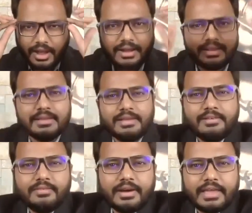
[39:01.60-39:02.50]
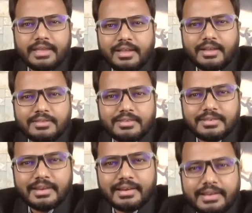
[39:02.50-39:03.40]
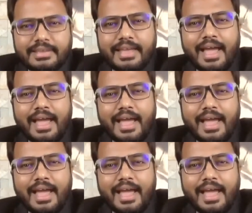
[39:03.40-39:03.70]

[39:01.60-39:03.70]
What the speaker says: hard, working consistently,